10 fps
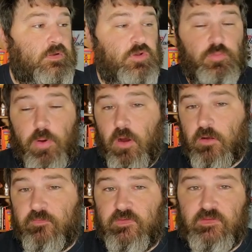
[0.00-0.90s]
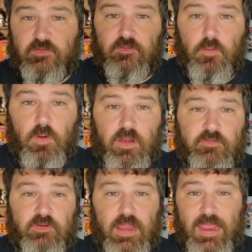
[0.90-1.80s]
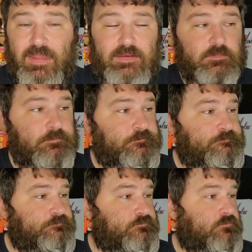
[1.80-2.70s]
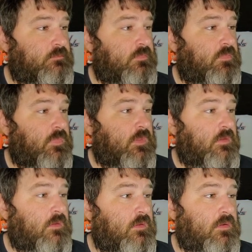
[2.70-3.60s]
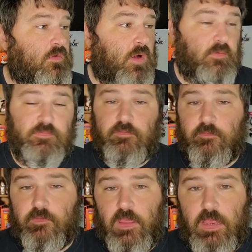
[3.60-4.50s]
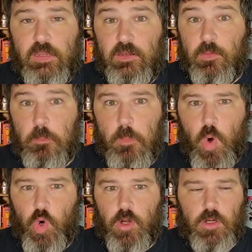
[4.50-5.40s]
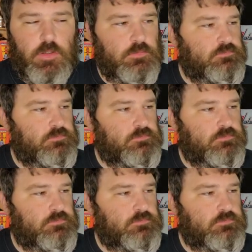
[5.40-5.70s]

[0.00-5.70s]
New part of the Delta Quadrant added. New officers and more.